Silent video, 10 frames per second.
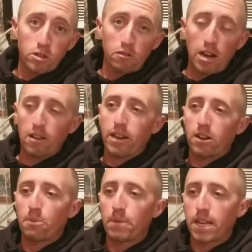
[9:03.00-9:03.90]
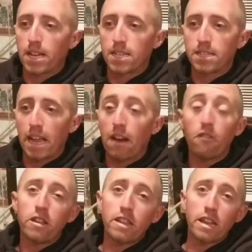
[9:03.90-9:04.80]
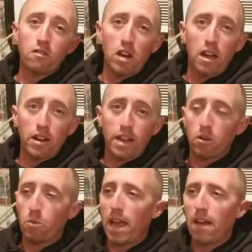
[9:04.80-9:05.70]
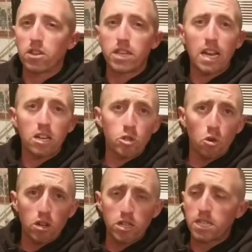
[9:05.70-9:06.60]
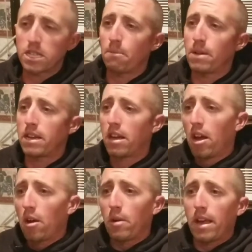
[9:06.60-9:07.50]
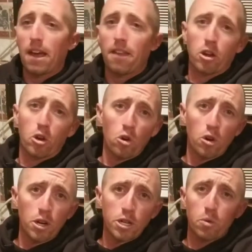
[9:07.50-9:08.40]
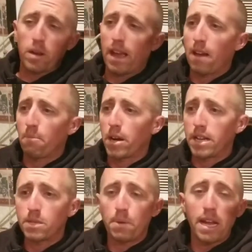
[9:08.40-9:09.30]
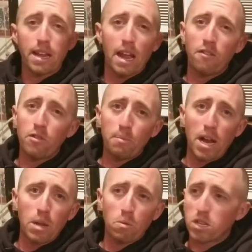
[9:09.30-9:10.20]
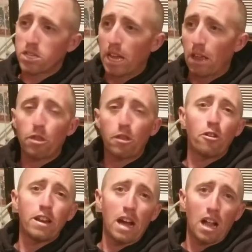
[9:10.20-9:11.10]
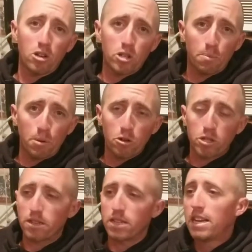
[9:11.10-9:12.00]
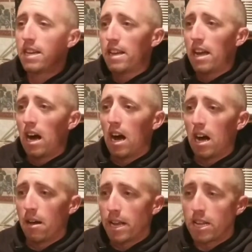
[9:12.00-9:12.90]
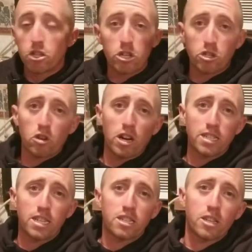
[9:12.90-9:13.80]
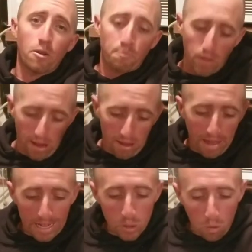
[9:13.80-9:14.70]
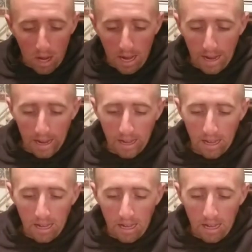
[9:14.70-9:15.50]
else around here because everything around here we have a dinosaur exhibit we have the gorge we have pikes peak everybody wants like $30 a person uh, it's just crazy so that's why